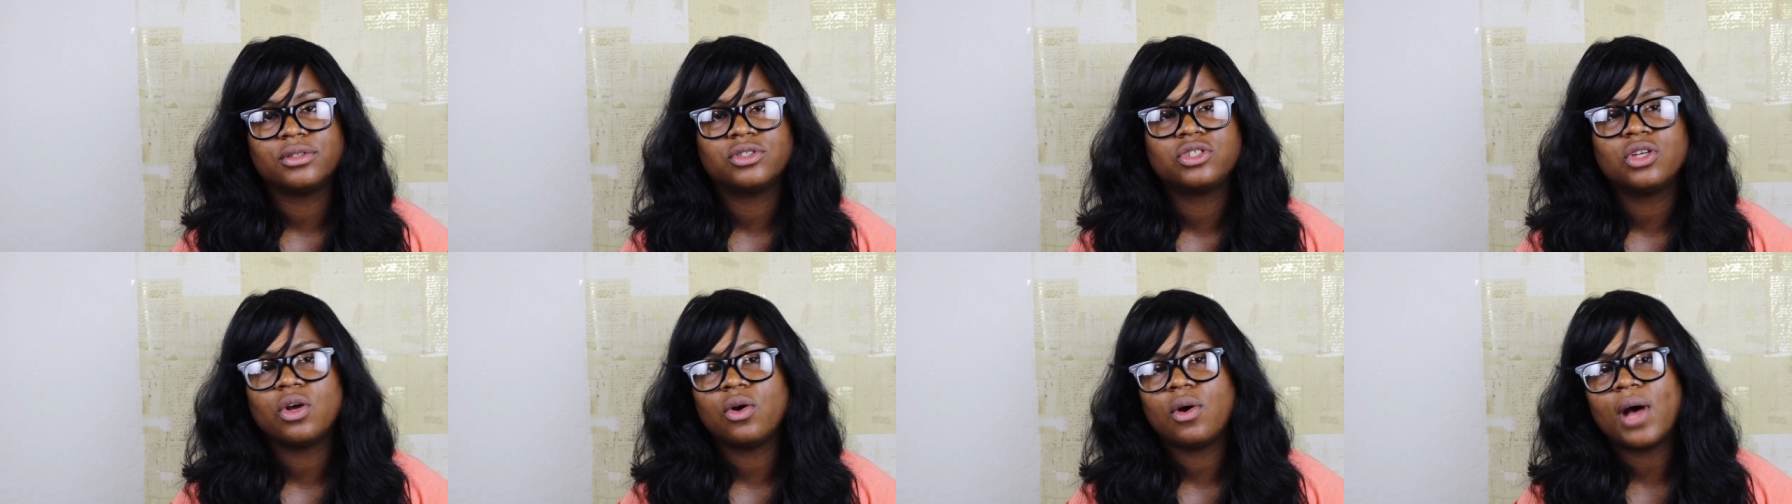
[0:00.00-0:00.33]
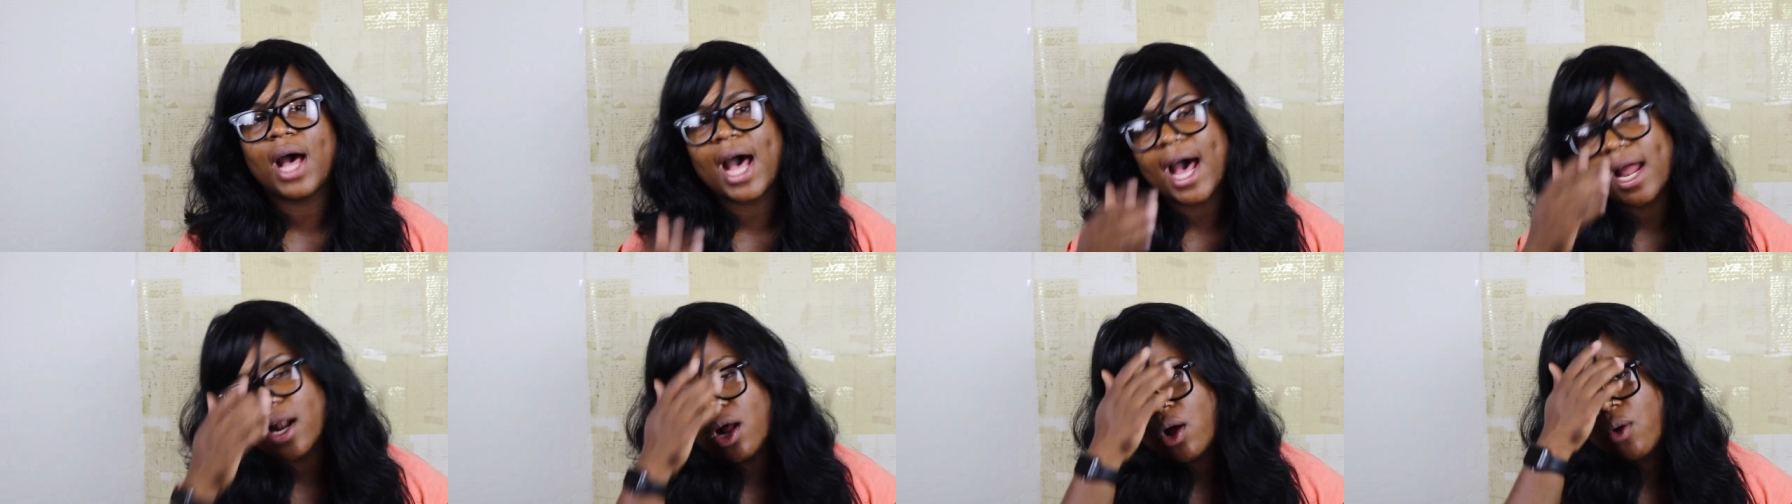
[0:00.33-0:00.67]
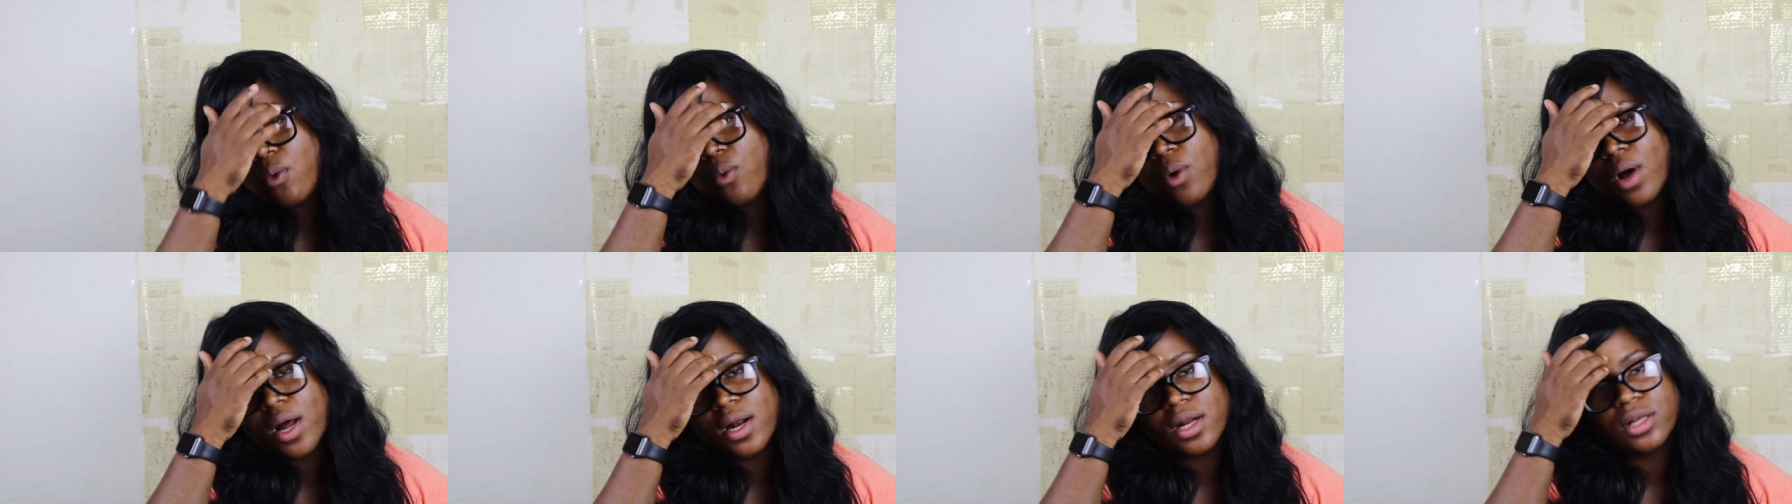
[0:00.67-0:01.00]
So I
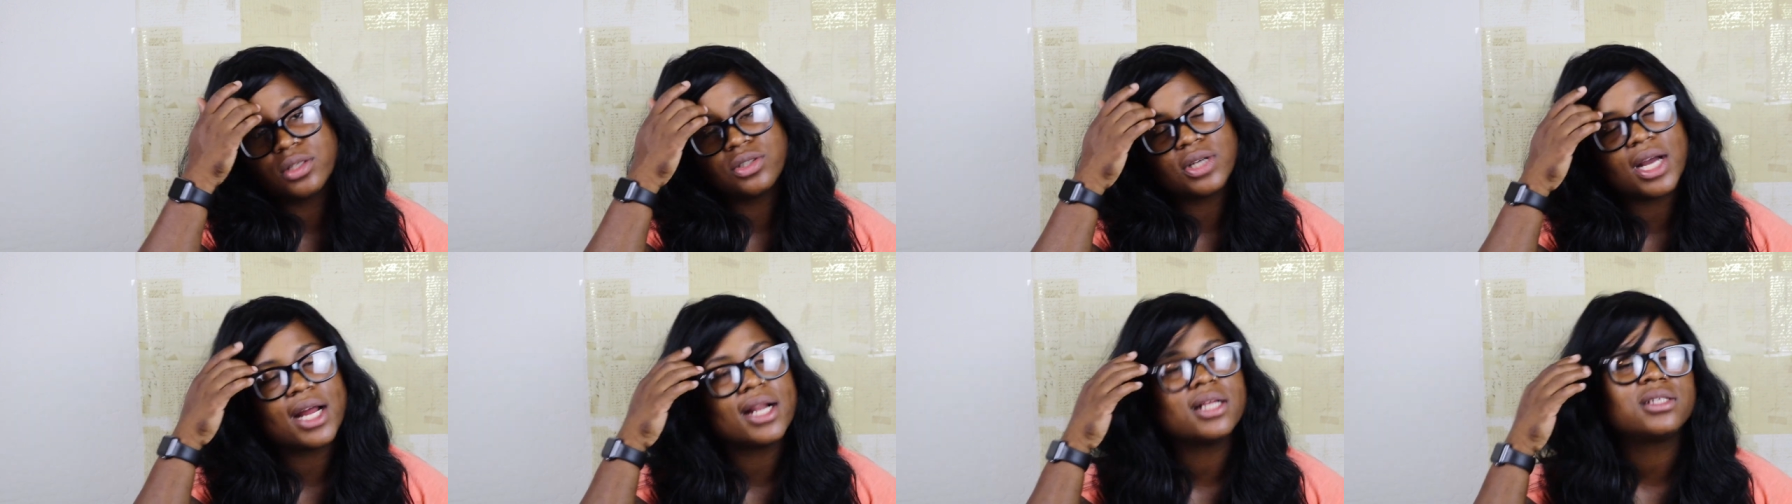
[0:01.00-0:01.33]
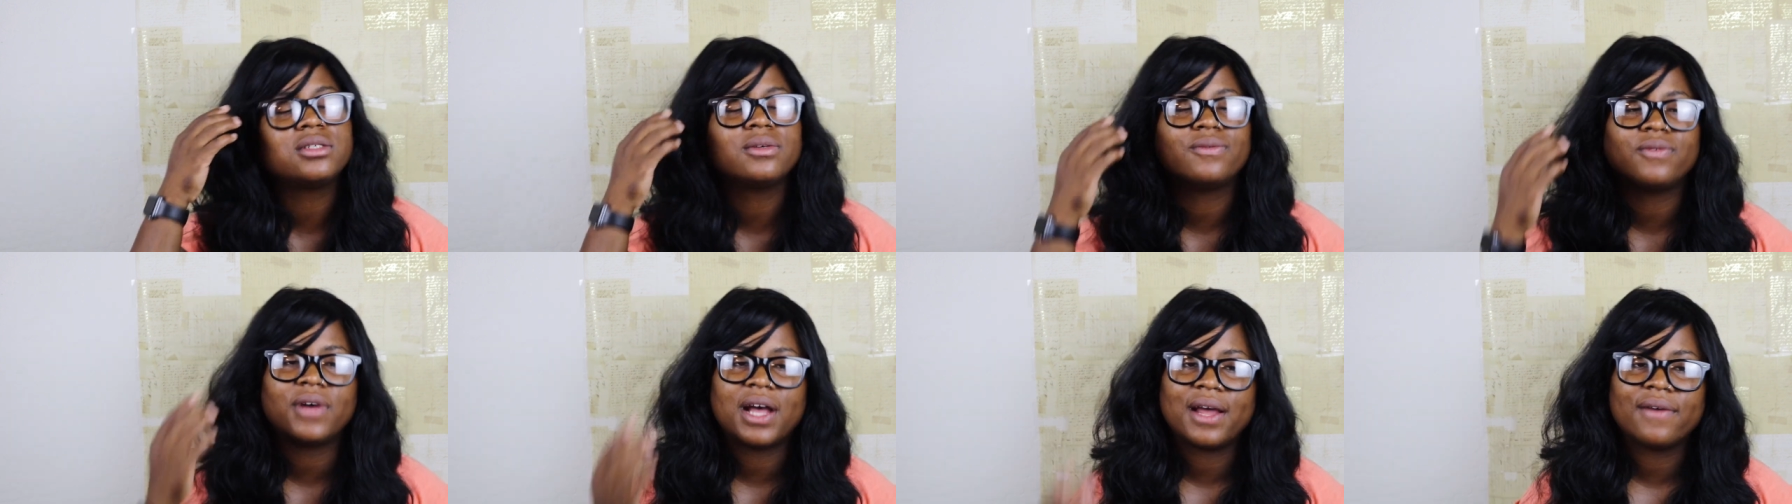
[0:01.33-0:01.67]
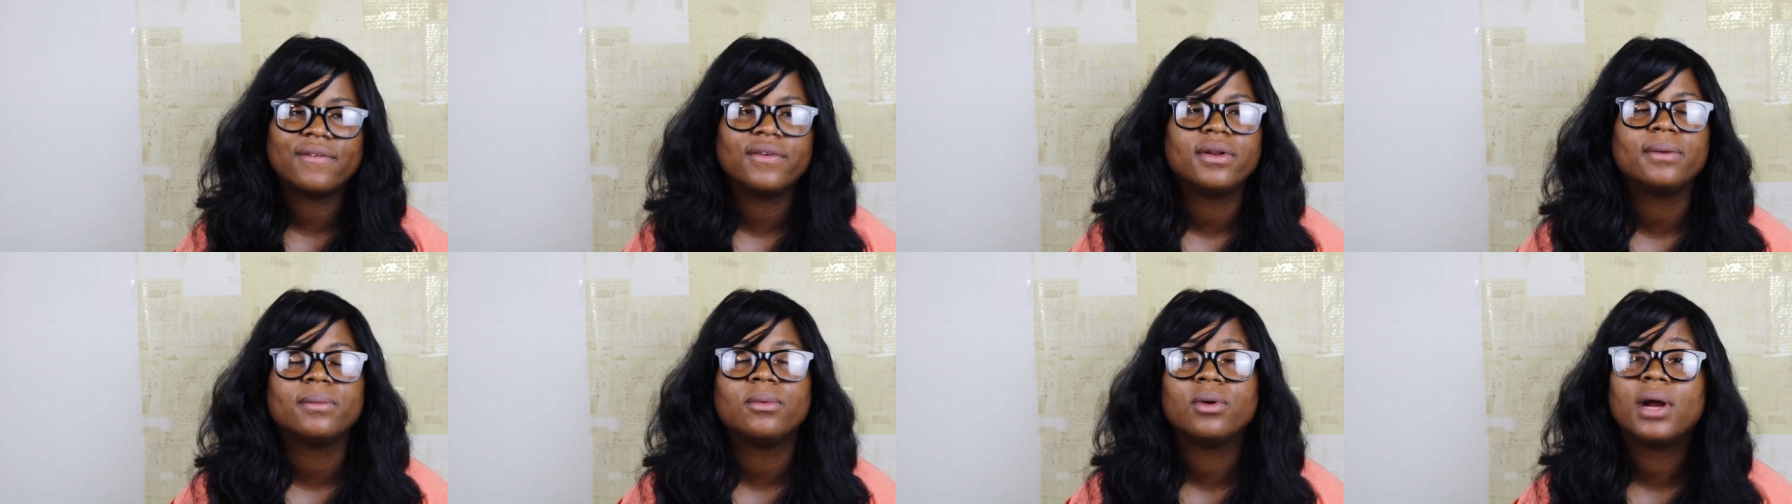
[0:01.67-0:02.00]
don't want to try to
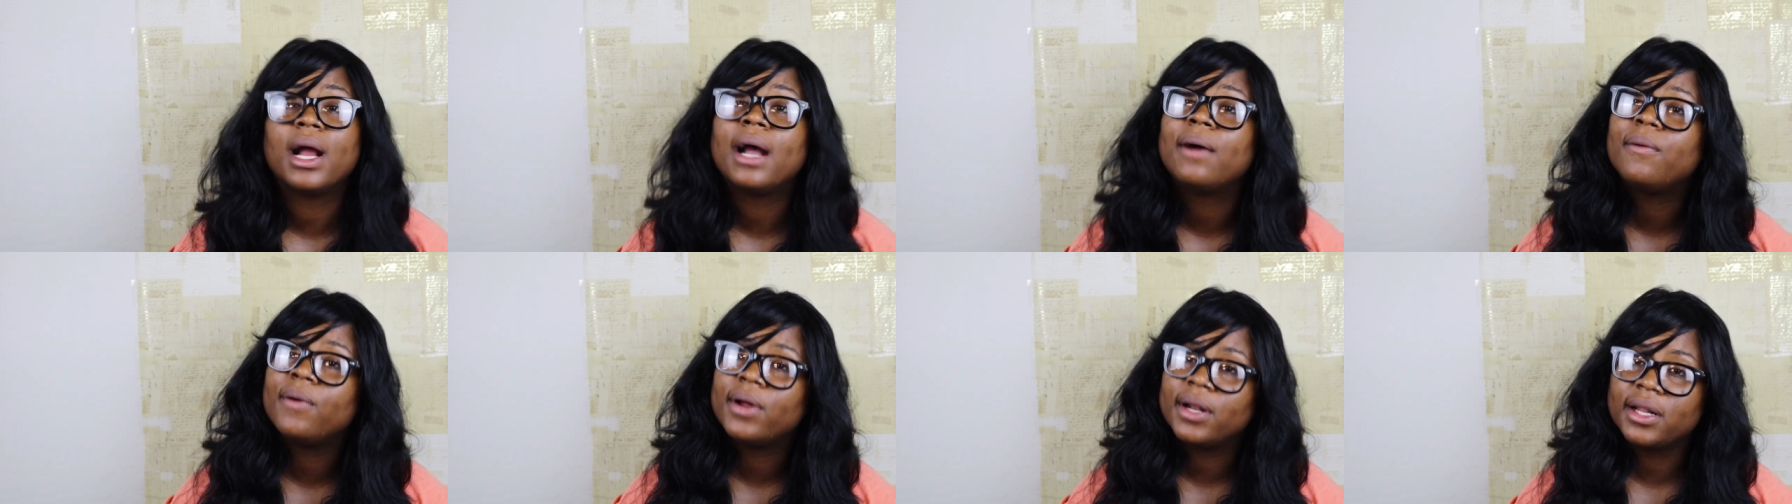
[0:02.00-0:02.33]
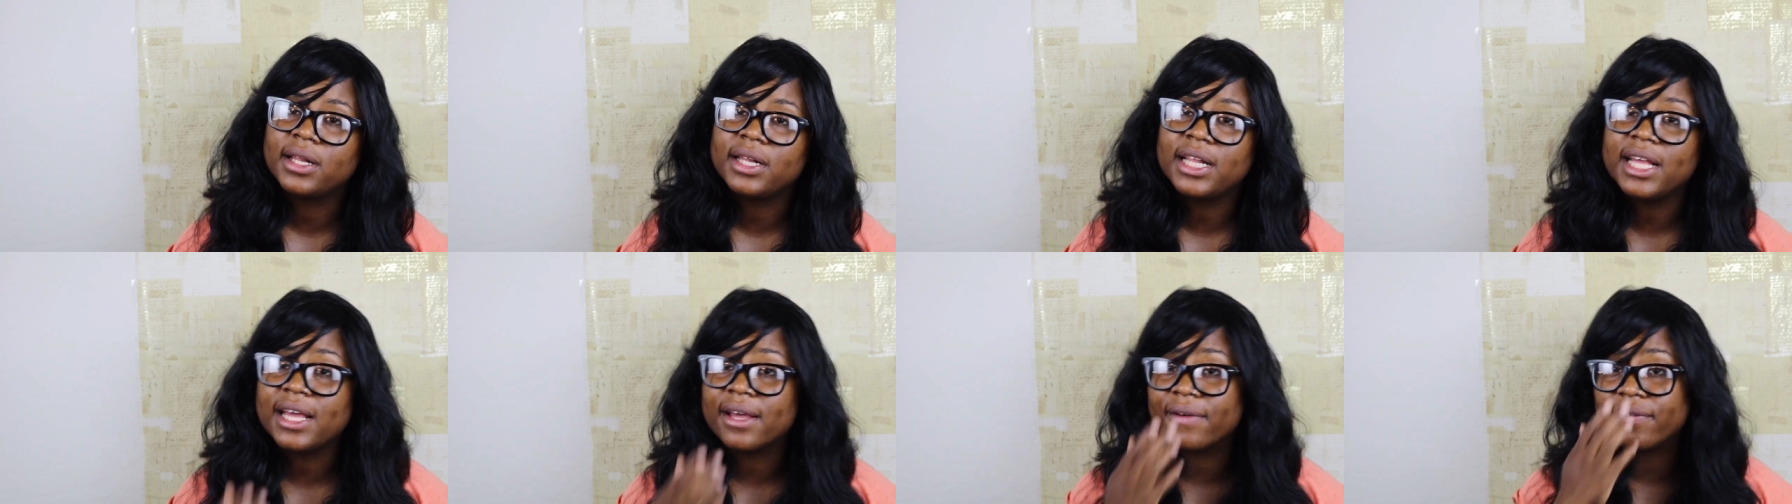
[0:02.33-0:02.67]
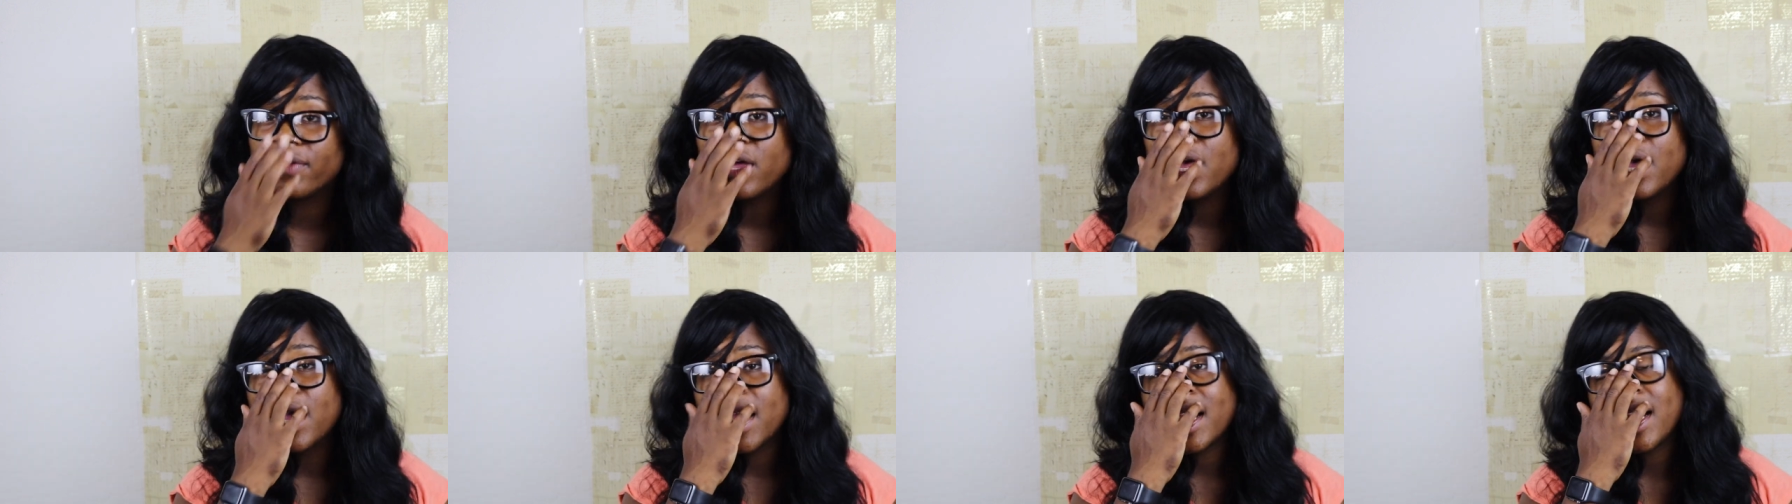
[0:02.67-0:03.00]
survive anymore. I want to
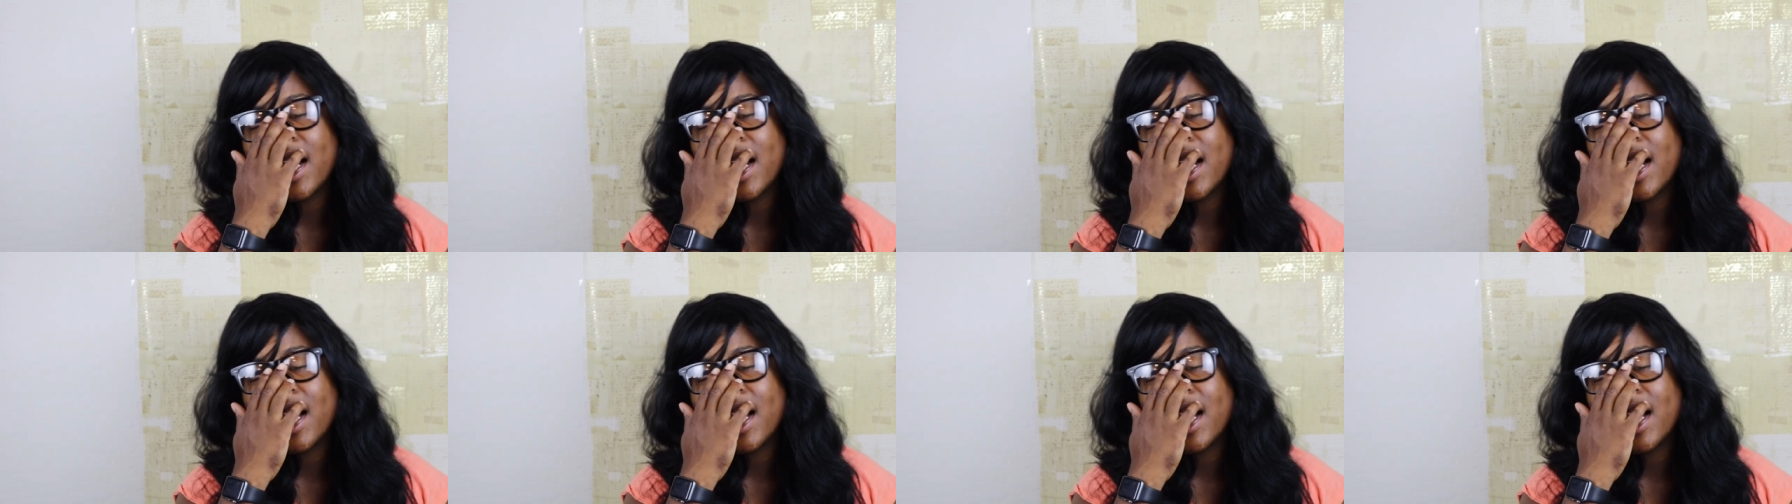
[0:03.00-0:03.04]
live.